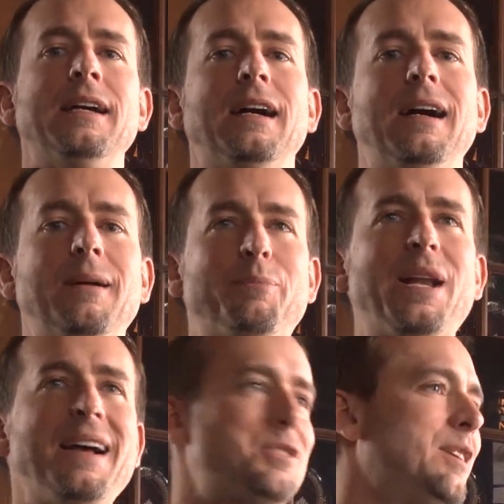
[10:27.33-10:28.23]
But
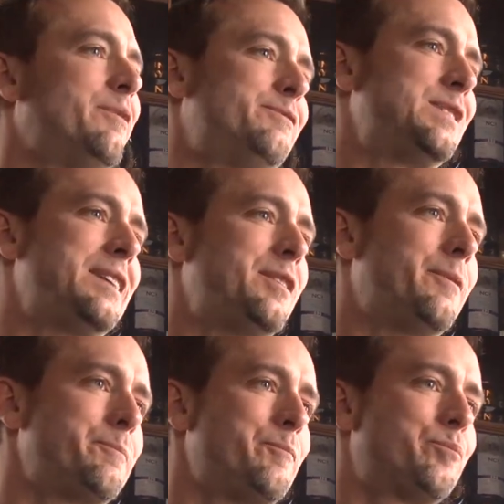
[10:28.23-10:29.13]
I still tend to
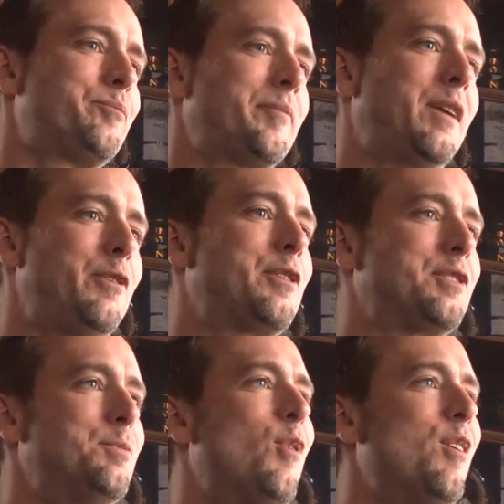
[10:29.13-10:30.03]

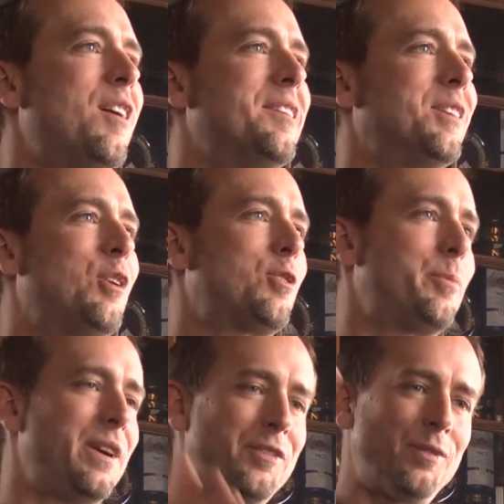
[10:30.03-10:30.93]
focus more on local
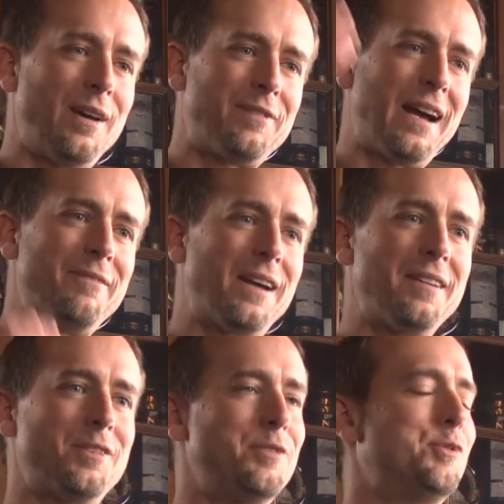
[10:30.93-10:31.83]
beers, so I've
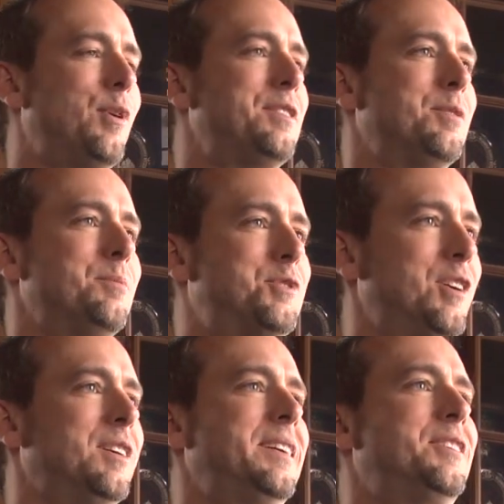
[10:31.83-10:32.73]
gotten to enjoy some
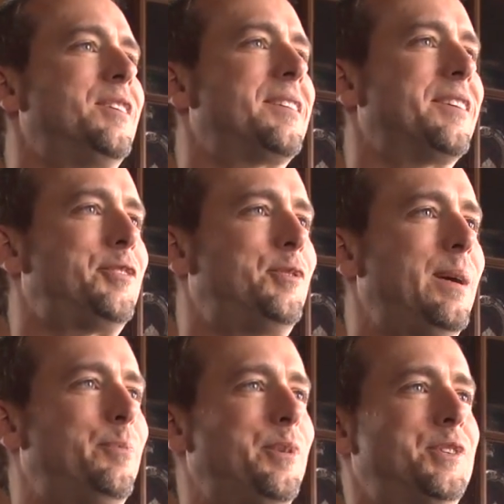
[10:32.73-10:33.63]
Surly during this
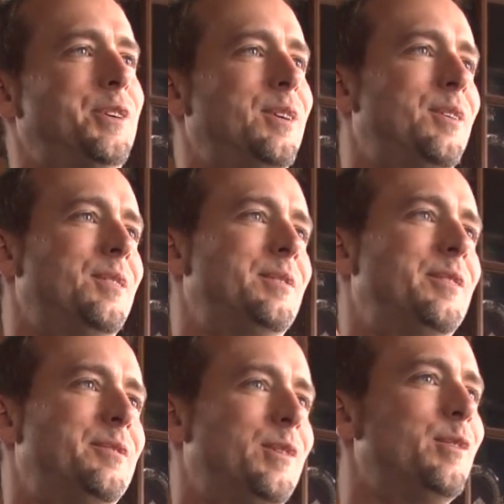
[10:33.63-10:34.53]
trip, which, you
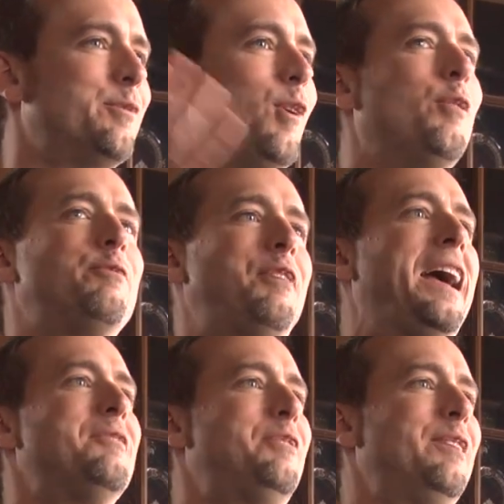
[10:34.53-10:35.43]
know, old
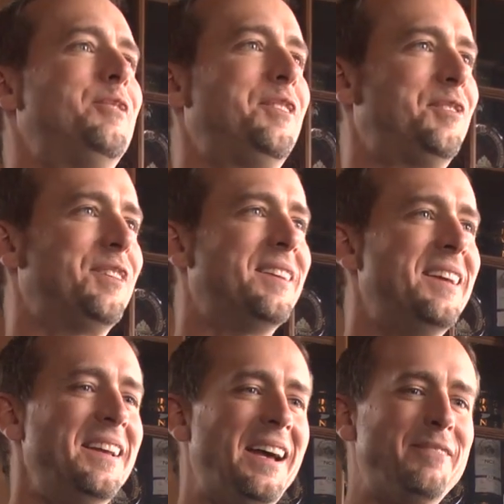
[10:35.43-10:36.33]
fan favorites. And
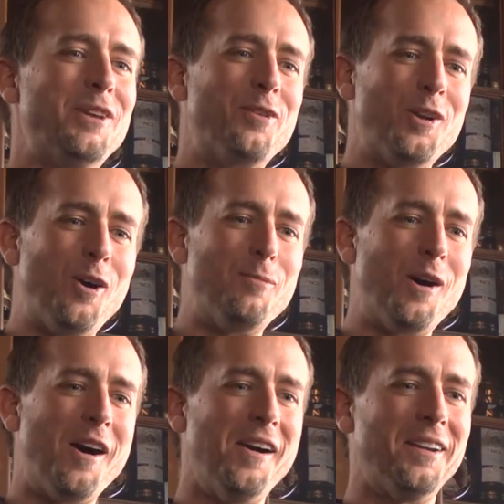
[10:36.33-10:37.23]
I've known
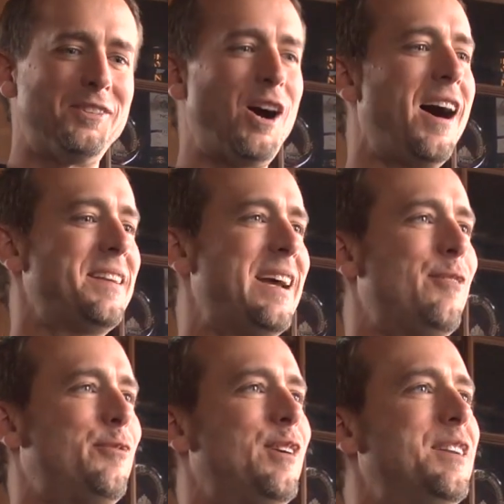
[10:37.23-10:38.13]
Omar and Todd
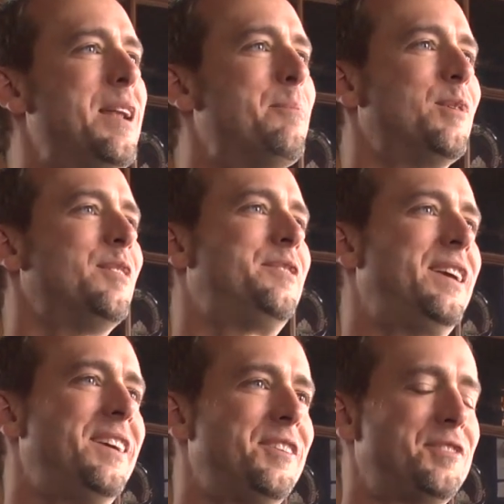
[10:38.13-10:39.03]
now for a number of
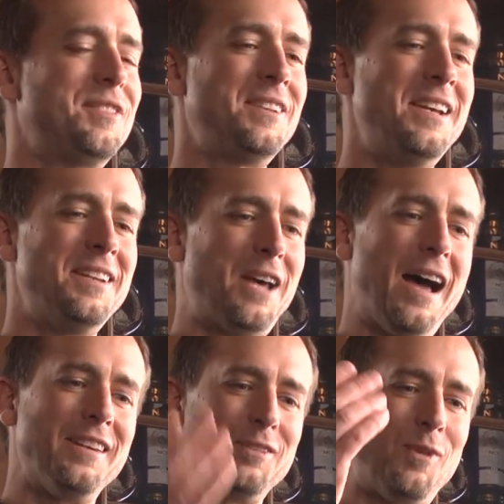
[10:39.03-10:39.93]
years, and
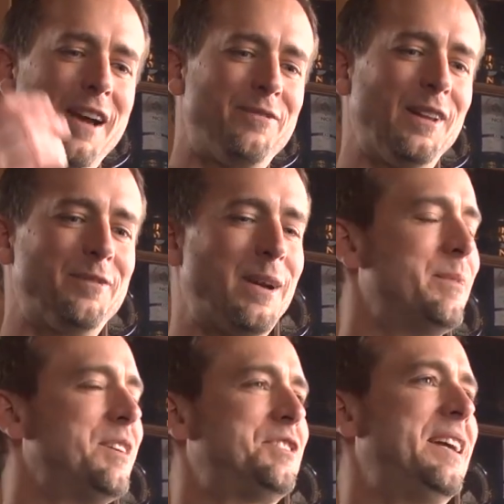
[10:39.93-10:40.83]
Todd and his wife love
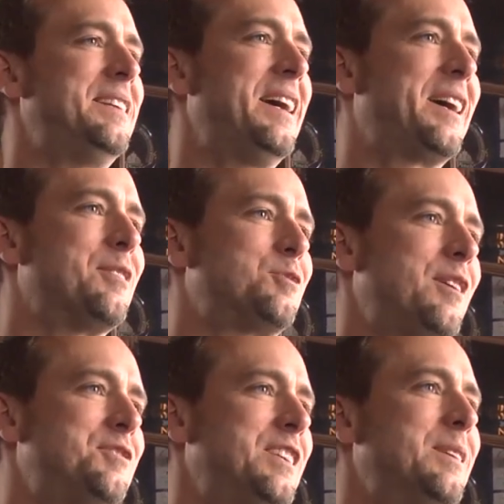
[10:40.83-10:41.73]
coming to San Diego, so
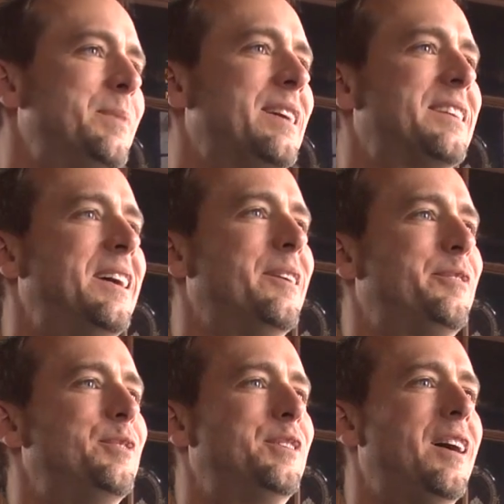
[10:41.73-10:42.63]
I've seen them out there a
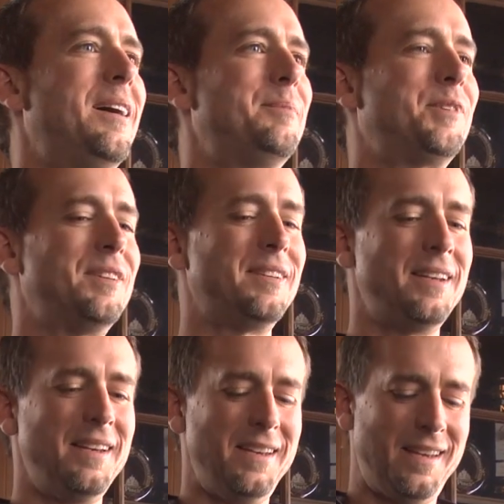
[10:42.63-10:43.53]
few times, and
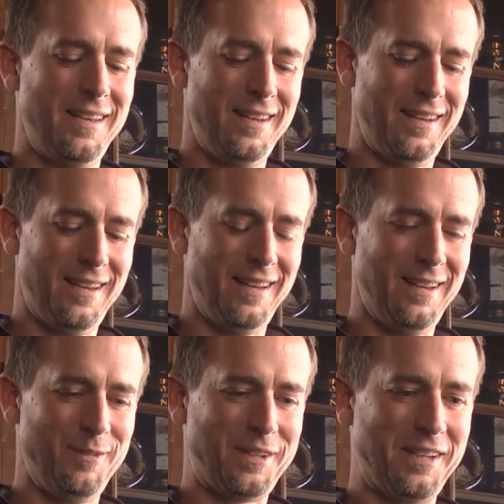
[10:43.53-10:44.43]

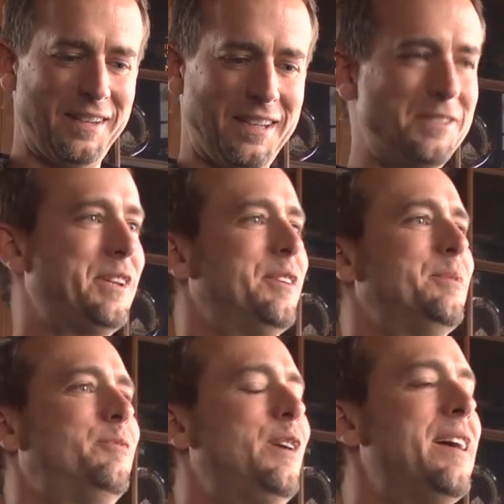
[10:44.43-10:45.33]
consider
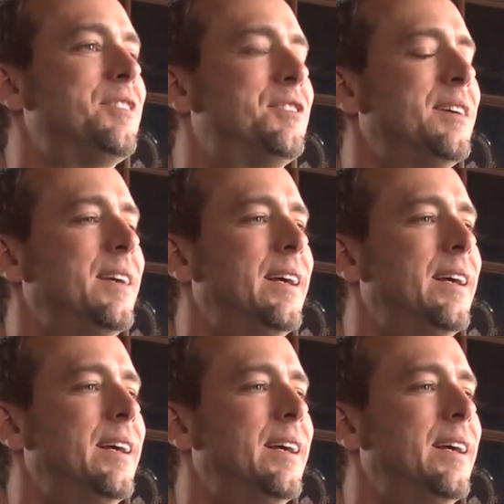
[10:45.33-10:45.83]
them friends.